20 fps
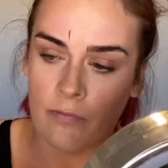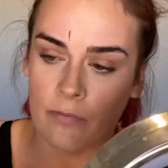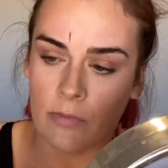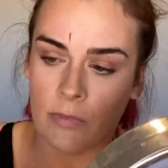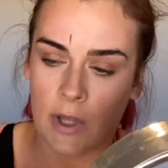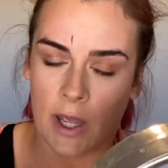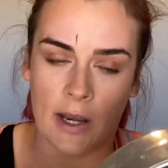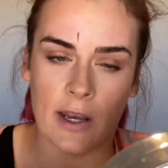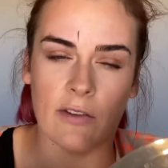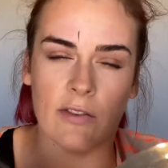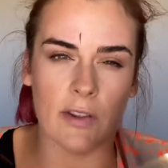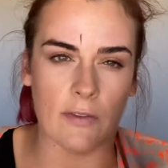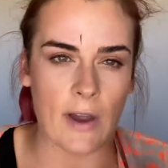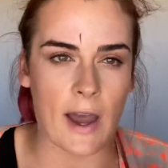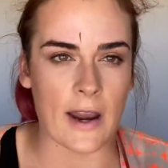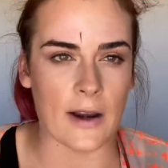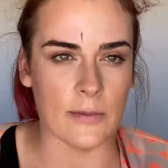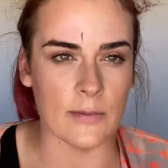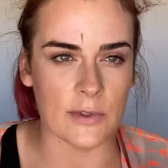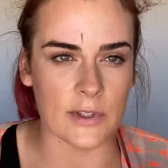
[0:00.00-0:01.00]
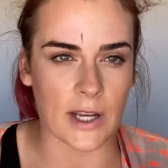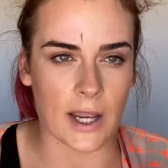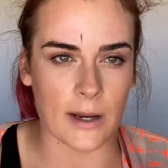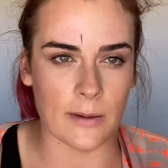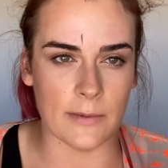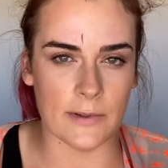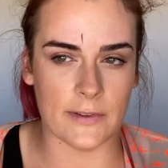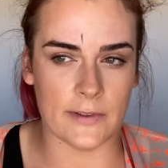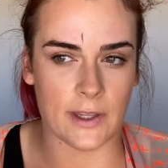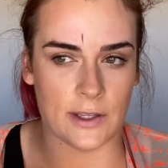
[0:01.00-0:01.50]
and if you've had them
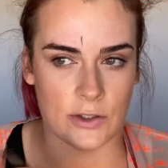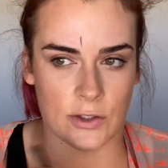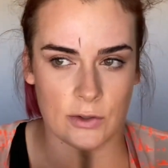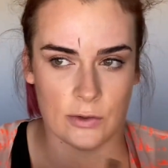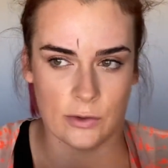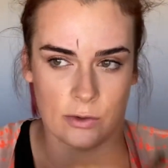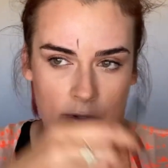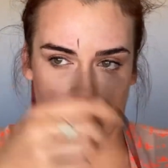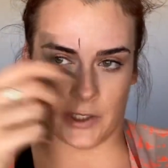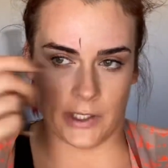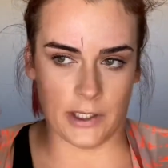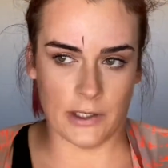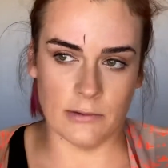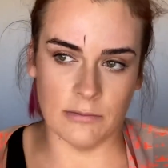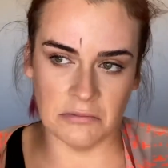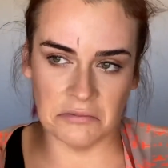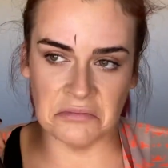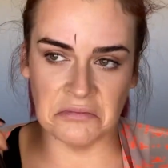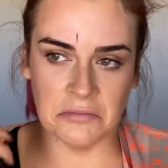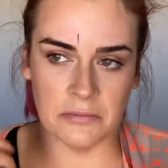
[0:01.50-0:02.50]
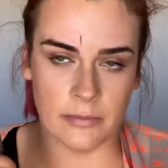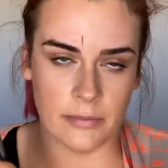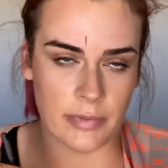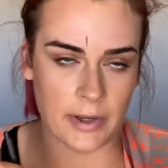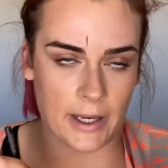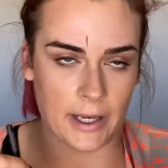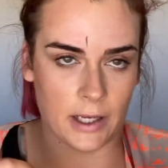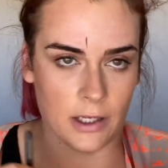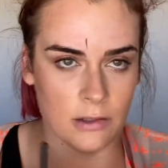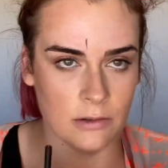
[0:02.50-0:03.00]
shaped, they should already
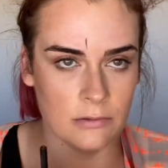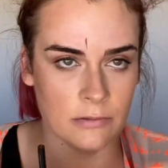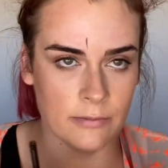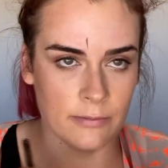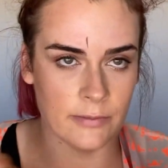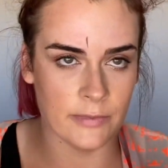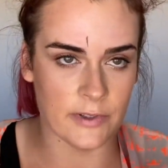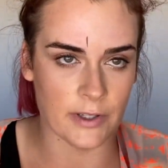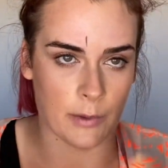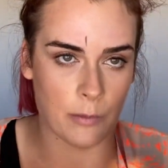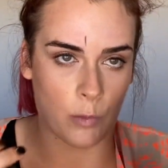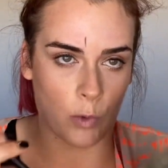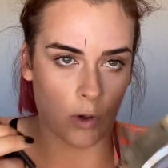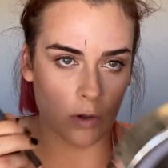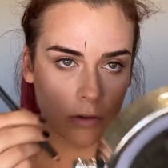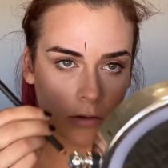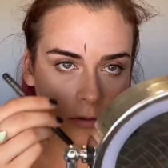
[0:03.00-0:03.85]
be somewhat